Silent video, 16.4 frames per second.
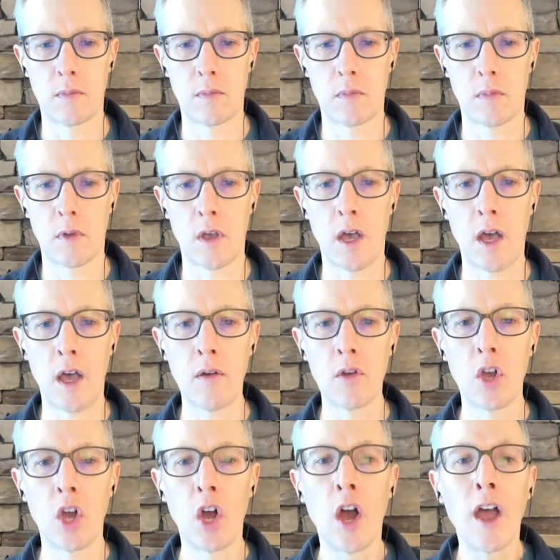Okay.
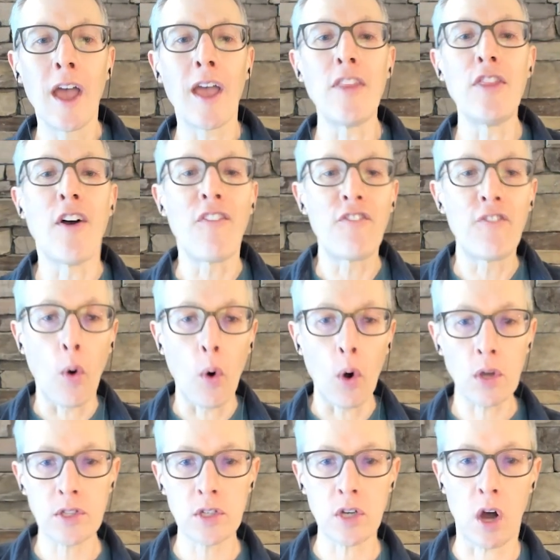In the
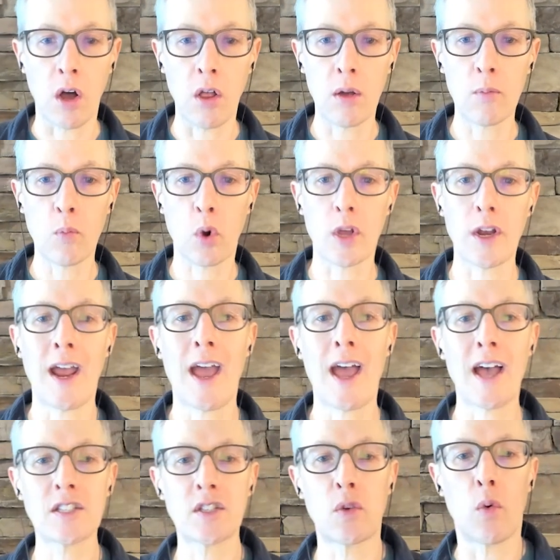fourth column, we're going to
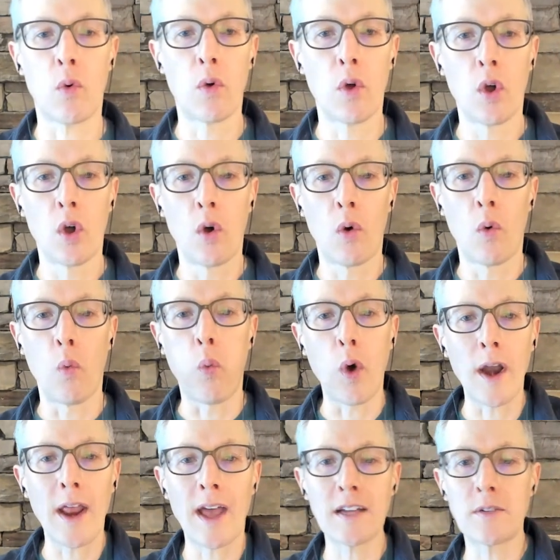ask
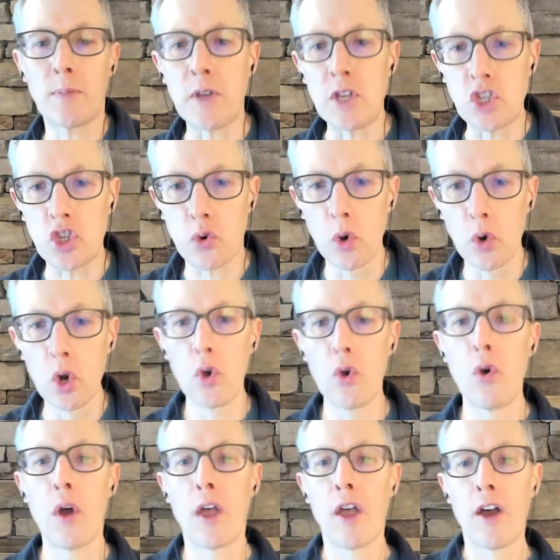what had to be
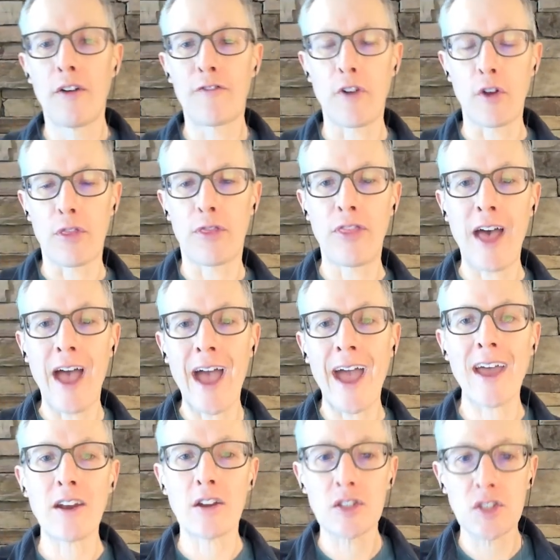true for
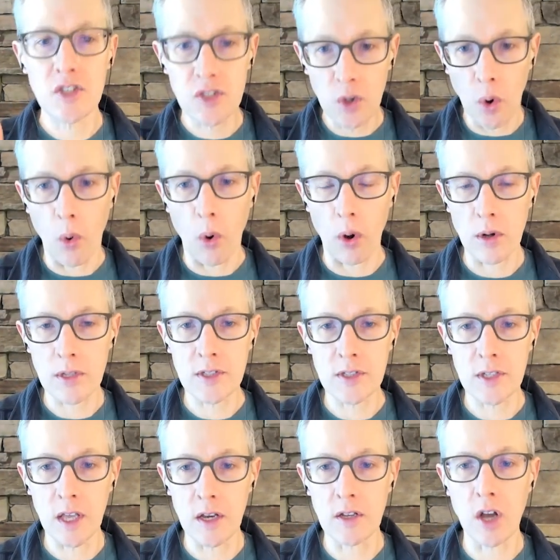that source
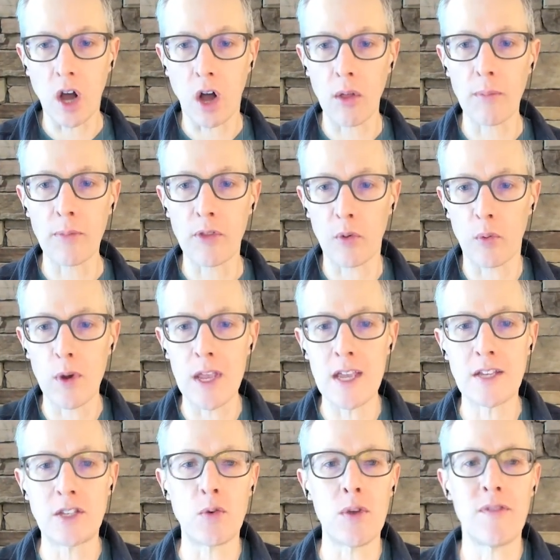in column 3
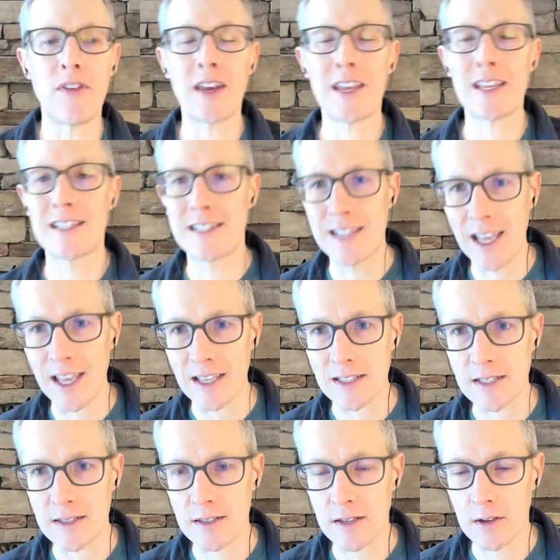to even
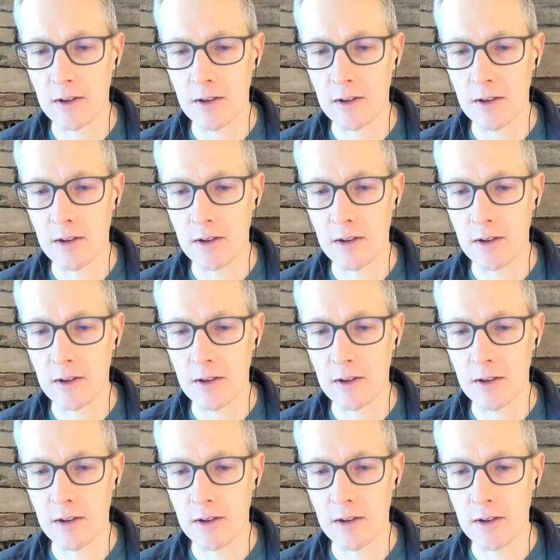exist.